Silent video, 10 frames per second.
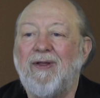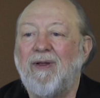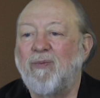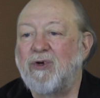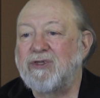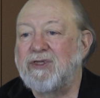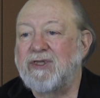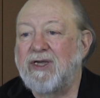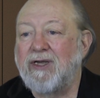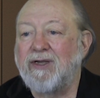The person
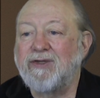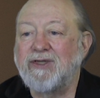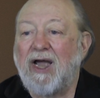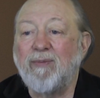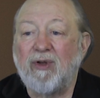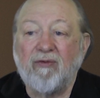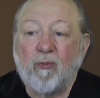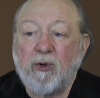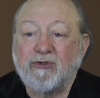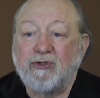says, I believe a
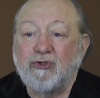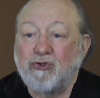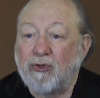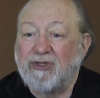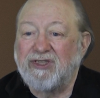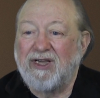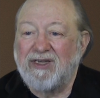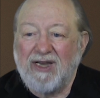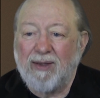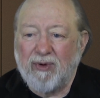person shouldn't say
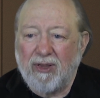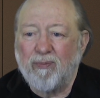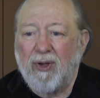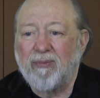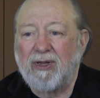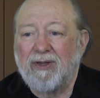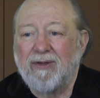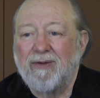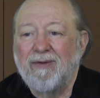damn it in public.